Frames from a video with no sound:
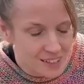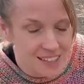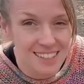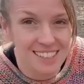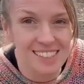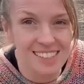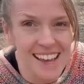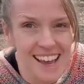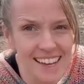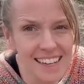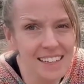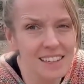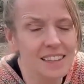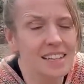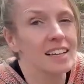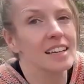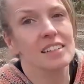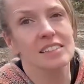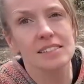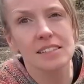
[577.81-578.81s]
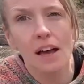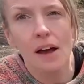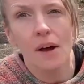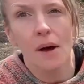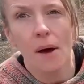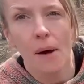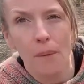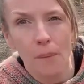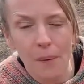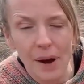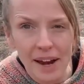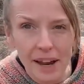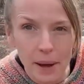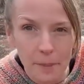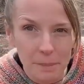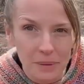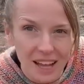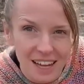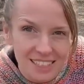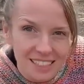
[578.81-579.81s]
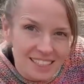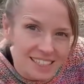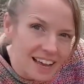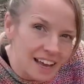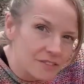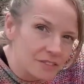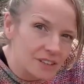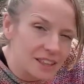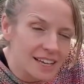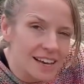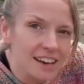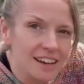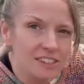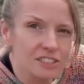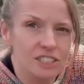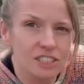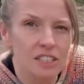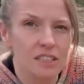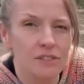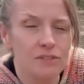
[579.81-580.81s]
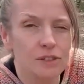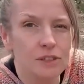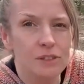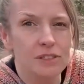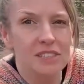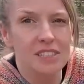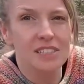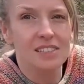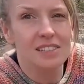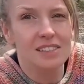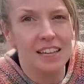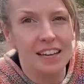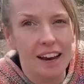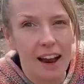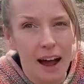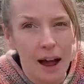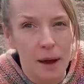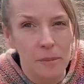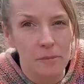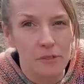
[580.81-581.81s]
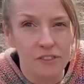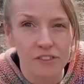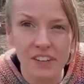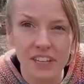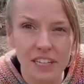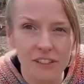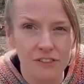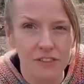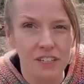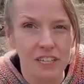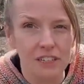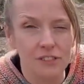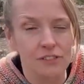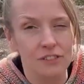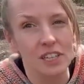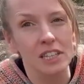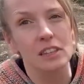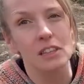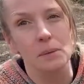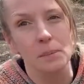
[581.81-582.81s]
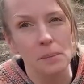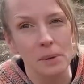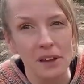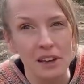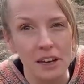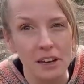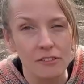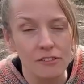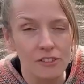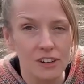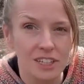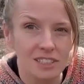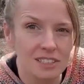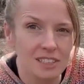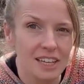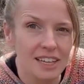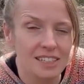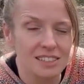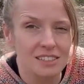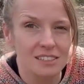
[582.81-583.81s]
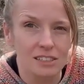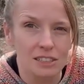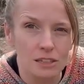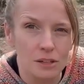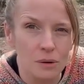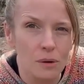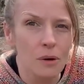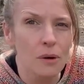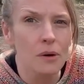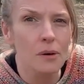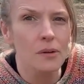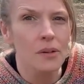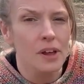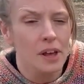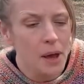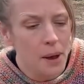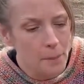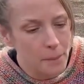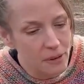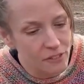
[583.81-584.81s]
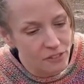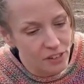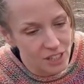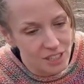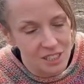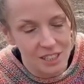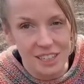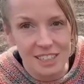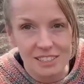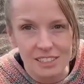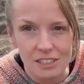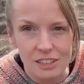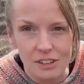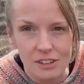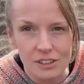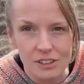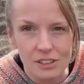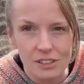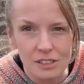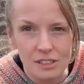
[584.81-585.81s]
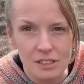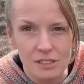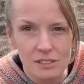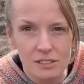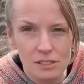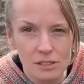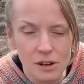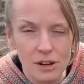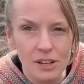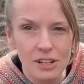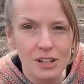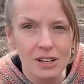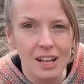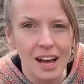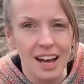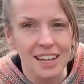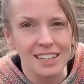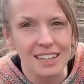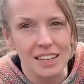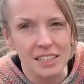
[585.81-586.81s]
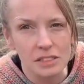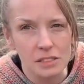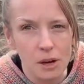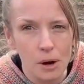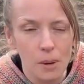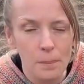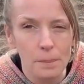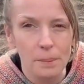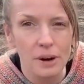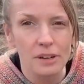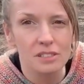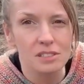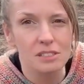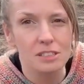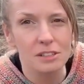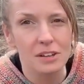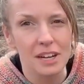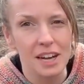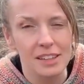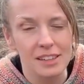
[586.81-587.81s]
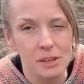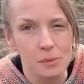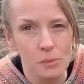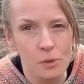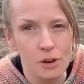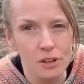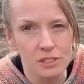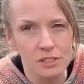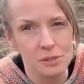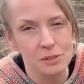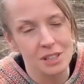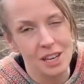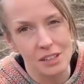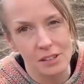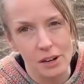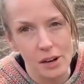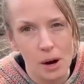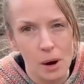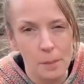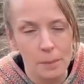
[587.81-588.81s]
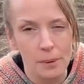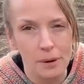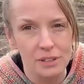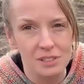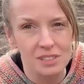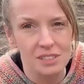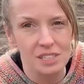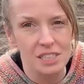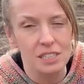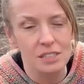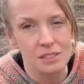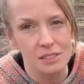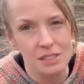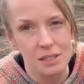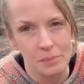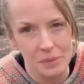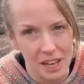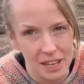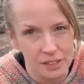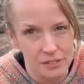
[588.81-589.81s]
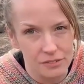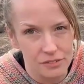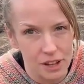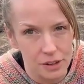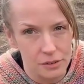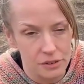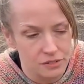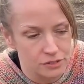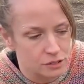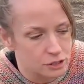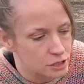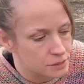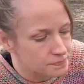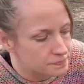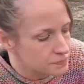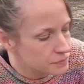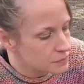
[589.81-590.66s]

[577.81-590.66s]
The second thing is, when I'm planting everything else, you'll have noticed that I'm feed them. Put in fertilizer in the hole, put fertilizer on the soil, add nice compost to it, and then water with either a compost tea or some kind of flower food.